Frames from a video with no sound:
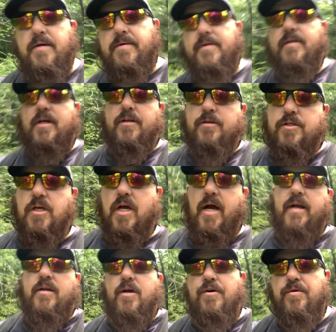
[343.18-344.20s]
Another
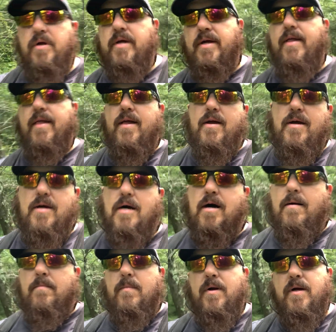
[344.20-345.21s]
side note,
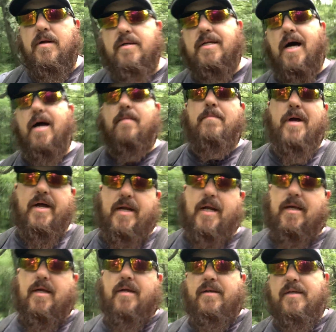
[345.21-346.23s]
I'm diabetic,
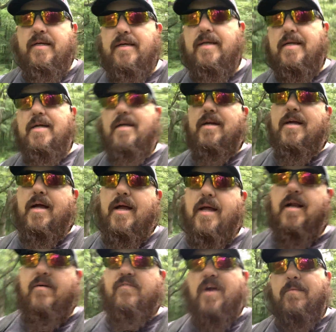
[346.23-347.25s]
and
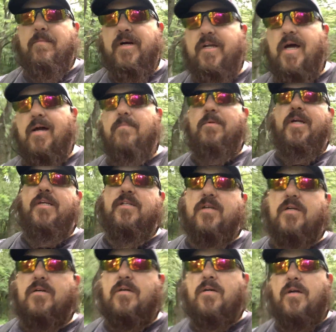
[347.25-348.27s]
I've got my diabetes
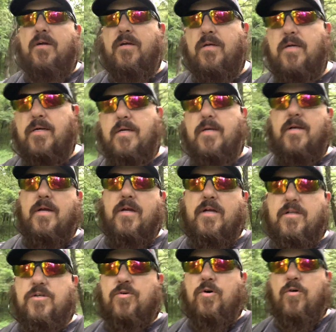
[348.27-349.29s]
under
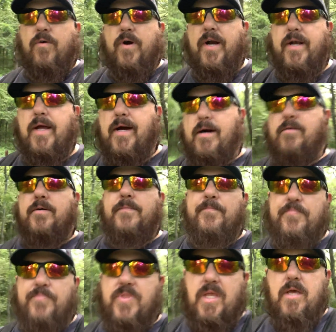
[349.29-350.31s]
control right now.
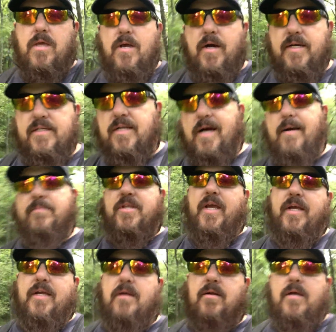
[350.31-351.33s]
I stopped
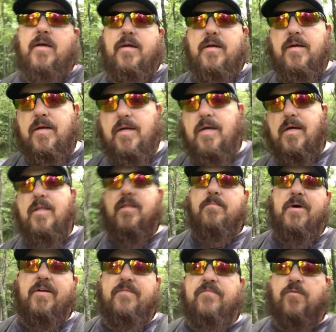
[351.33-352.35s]
taking the
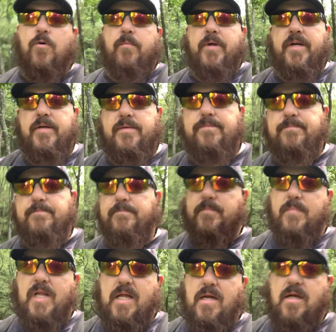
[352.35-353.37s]
metformin,
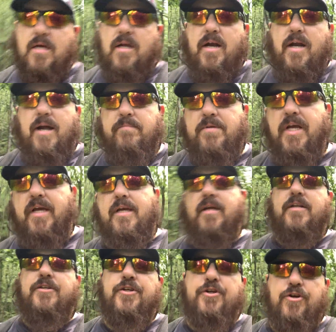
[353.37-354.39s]
and I'm
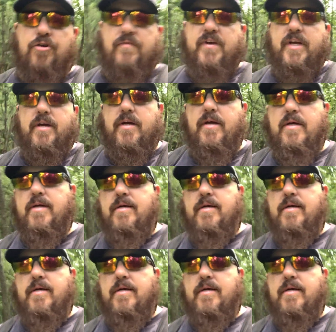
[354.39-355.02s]
taking Januvia